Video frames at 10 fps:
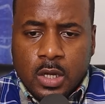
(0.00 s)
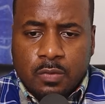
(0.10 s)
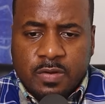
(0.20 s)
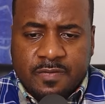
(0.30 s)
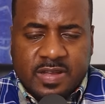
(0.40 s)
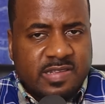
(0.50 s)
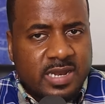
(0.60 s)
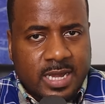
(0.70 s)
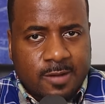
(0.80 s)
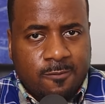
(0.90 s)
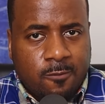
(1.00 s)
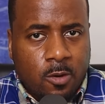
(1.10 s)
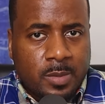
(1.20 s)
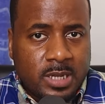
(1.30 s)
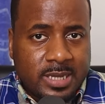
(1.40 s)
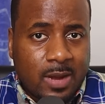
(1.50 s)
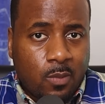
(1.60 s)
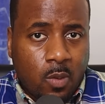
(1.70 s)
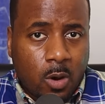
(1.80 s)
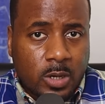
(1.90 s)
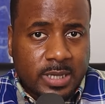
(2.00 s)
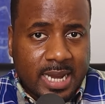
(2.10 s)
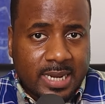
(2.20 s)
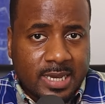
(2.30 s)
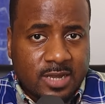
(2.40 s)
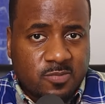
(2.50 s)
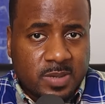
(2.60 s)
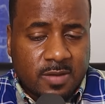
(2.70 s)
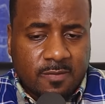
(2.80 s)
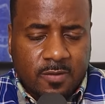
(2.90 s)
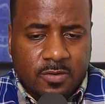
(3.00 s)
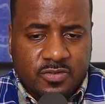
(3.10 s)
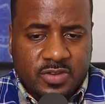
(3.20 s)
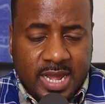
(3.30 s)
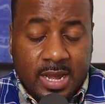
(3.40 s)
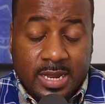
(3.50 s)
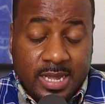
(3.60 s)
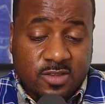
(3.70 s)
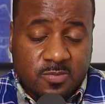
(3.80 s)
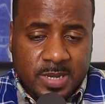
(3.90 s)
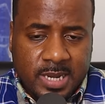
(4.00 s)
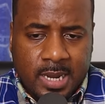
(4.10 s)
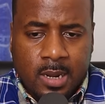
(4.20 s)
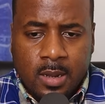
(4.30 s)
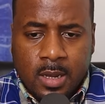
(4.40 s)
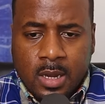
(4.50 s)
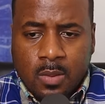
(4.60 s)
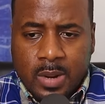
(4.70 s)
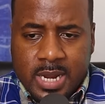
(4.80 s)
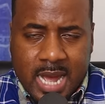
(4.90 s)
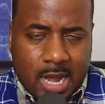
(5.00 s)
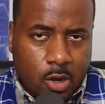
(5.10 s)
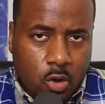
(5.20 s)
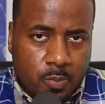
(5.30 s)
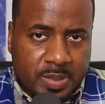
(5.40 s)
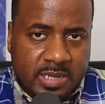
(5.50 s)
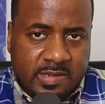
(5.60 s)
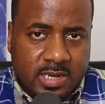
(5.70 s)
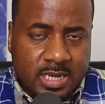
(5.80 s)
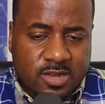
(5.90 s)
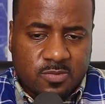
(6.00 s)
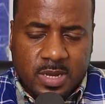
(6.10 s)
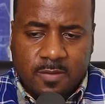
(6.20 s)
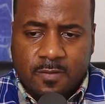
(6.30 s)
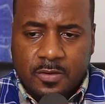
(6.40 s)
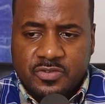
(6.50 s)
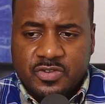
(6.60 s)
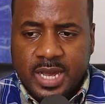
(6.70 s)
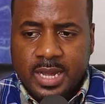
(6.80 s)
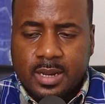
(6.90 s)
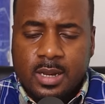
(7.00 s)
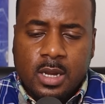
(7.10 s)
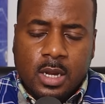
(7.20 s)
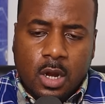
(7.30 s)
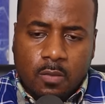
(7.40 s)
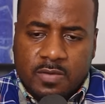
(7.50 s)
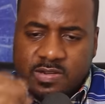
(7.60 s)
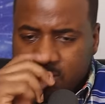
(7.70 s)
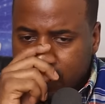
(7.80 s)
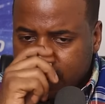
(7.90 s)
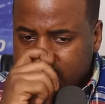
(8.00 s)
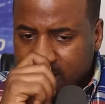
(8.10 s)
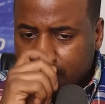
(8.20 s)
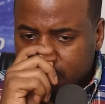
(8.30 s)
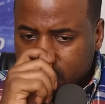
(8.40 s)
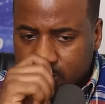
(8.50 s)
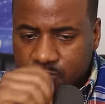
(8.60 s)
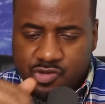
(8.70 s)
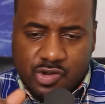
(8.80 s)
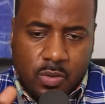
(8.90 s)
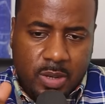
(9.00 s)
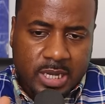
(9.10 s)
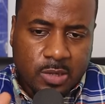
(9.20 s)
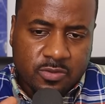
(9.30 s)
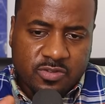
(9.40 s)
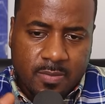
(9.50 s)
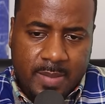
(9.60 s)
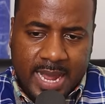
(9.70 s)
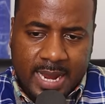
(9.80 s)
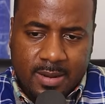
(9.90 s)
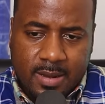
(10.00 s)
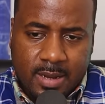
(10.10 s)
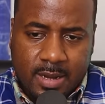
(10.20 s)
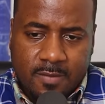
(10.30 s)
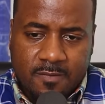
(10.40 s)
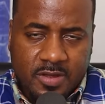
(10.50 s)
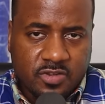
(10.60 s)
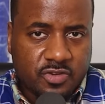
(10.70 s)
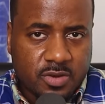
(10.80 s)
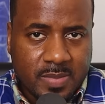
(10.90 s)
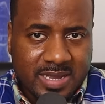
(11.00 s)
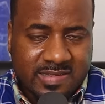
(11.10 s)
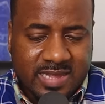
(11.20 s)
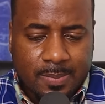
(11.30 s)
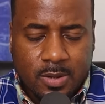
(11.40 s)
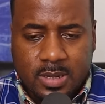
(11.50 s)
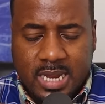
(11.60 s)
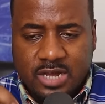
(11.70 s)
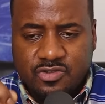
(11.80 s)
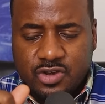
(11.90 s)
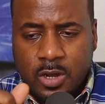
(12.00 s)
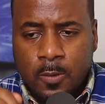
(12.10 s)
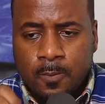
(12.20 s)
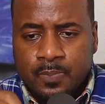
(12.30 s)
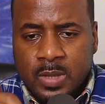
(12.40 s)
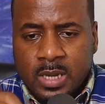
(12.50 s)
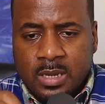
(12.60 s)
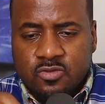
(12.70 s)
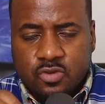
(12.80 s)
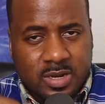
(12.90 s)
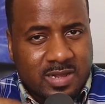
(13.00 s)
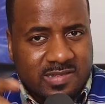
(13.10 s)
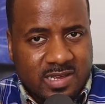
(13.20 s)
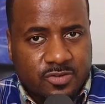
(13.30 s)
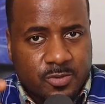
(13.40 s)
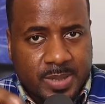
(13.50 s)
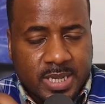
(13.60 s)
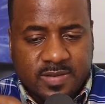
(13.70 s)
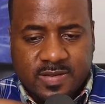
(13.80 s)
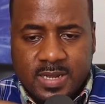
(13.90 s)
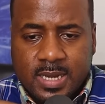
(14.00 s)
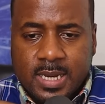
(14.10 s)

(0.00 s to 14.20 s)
revisiting a formula that worked at ESPN First Take, ESPN when he had Cold Pizza and ESPN First Take. Originally, Skip was on the show and he was the main fixture, the main staple on that show, sort of the centerpiece.